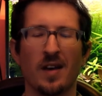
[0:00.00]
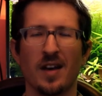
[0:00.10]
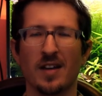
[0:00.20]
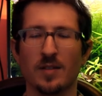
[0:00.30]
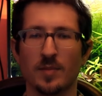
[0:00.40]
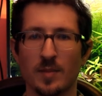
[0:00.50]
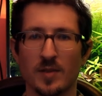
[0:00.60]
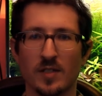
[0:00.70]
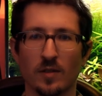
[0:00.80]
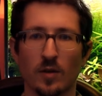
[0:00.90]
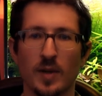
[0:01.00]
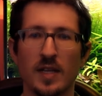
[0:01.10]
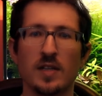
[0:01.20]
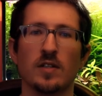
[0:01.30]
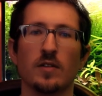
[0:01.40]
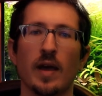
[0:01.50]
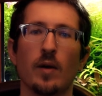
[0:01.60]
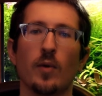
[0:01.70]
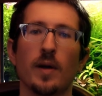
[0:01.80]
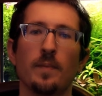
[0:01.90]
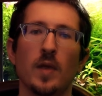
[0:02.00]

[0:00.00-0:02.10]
Uh, sometimes it's a little bit easier that way.